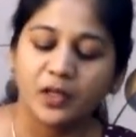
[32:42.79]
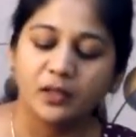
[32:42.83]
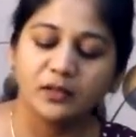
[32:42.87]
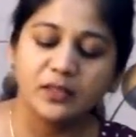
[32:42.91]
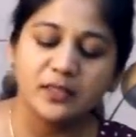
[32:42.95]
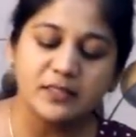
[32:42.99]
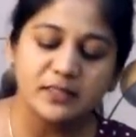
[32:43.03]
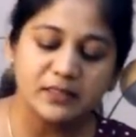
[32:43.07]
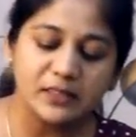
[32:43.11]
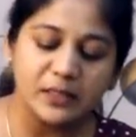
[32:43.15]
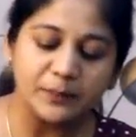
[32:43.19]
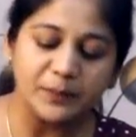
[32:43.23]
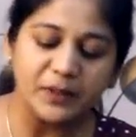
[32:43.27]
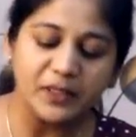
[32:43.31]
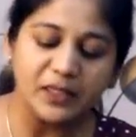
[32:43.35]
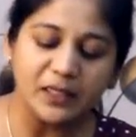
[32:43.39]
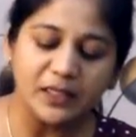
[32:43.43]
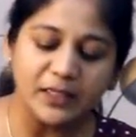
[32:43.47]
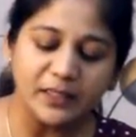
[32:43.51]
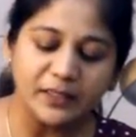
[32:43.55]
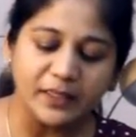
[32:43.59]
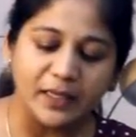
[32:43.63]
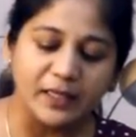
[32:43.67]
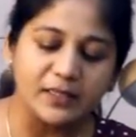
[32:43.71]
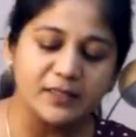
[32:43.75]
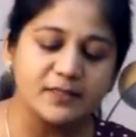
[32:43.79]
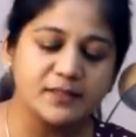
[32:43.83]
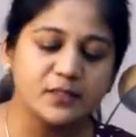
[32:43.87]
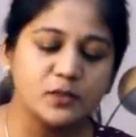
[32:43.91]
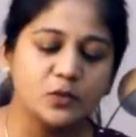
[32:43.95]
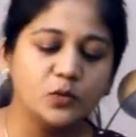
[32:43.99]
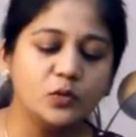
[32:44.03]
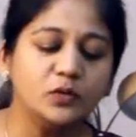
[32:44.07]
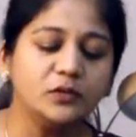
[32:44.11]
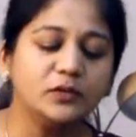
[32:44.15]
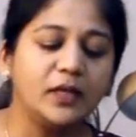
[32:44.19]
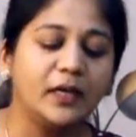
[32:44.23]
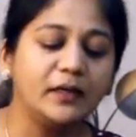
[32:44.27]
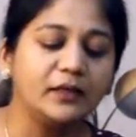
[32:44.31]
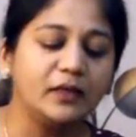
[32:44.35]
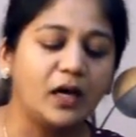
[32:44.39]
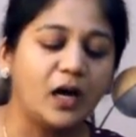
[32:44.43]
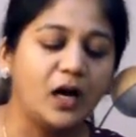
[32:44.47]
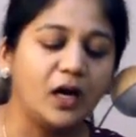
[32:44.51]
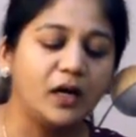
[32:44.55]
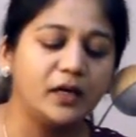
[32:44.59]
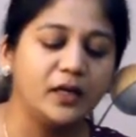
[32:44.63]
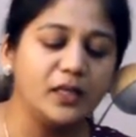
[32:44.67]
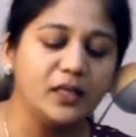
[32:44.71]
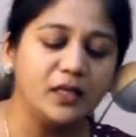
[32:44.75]
This typically tells you that
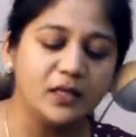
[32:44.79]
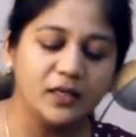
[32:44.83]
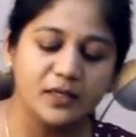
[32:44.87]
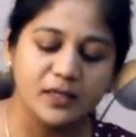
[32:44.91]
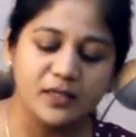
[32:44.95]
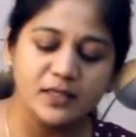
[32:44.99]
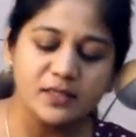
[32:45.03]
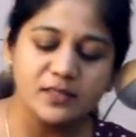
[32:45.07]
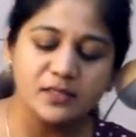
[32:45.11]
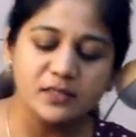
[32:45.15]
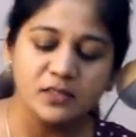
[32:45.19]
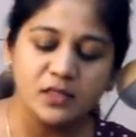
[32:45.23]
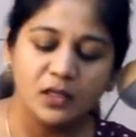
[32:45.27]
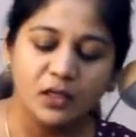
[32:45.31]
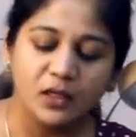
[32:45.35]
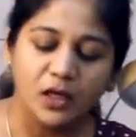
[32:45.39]
Adie is